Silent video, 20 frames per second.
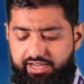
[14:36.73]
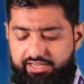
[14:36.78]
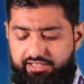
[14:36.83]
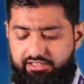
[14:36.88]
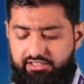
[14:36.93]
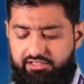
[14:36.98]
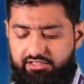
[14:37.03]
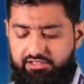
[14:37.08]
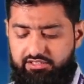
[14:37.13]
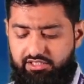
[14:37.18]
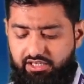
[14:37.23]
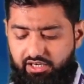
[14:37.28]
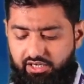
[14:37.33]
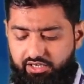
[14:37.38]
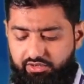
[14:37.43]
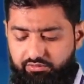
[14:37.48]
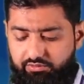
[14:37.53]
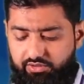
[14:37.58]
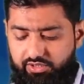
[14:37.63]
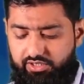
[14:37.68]
the
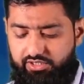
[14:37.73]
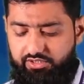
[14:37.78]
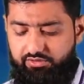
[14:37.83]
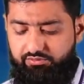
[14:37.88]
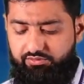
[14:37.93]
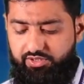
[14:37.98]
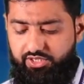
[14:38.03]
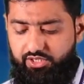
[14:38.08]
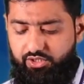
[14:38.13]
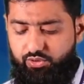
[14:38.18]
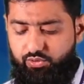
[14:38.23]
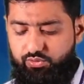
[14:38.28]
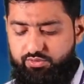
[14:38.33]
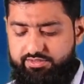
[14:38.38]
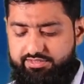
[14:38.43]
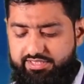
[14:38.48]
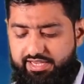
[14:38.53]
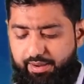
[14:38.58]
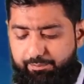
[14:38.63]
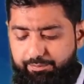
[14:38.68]
third one we use
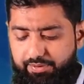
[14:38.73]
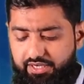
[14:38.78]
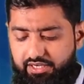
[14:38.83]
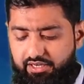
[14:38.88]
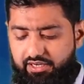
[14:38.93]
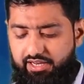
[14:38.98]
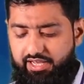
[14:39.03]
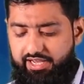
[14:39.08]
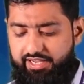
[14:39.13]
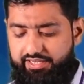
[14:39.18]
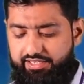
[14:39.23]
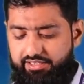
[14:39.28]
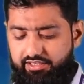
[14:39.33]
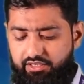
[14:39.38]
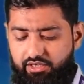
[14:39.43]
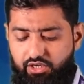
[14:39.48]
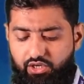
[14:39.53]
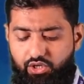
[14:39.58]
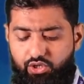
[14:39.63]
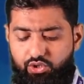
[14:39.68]
capital I
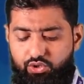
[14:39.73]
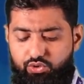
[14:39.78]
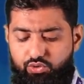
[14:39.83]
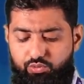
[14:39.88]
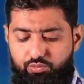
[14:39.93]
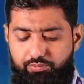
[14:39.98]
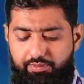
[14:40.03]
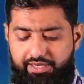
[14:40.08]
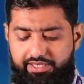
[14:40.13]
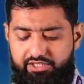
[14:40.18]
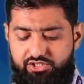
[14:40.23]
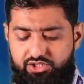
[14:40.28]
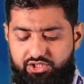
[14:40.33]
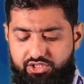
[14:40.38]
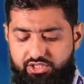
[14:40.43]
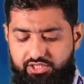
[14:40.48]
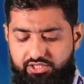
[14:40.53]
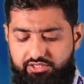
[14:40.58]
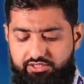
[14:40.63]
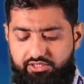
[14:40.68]
to
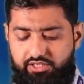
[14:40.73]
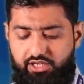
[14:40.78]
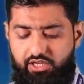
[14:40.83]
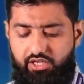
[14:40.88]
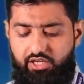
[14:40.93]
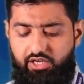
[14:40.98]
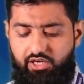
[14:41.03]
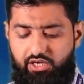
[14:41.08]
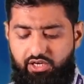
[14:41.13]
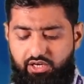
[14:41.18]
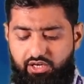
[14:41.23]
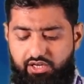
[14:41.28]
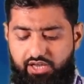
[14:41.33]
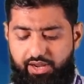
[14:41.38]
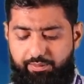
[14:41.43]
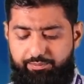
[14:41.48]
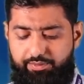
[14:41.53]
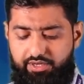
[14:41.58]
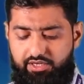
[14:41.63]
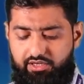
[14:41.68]
mention
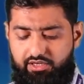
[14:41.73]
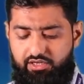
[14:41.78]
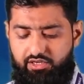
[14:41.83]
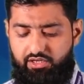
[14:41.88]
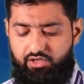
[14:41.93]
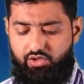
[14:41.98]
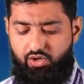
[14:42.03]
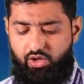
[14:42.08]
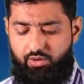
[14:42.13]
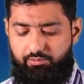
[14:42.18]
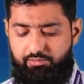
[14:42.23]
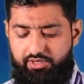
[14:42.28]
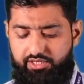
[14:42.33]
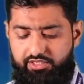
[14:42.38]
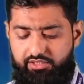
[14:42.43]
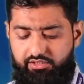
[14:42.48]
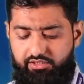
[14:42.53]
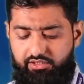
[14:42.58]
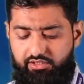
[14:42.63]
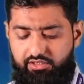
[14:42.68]
capital
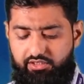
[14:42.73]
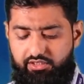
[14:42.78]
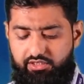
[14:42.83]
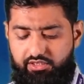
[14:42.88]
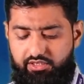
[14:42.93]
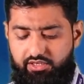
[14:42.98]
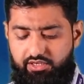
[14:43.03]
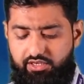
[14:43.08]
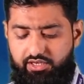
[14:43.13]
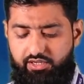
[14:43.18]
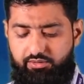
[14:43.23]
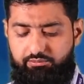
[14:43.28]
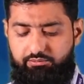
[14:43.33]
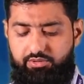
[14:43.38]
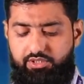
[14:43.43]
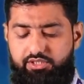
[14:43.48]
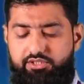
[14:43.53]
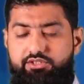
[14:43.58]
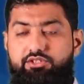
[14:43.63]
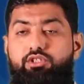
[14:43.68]
Roman
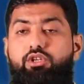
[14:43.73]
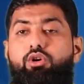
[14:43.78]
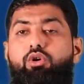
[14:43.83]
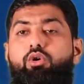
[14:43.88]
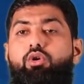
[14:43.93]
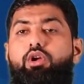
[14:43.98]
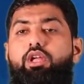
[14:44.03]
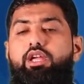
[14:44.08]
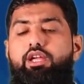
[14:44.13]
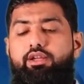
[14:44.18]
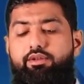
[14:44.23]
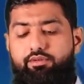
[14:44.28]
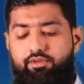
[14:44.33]
numbers. Okay.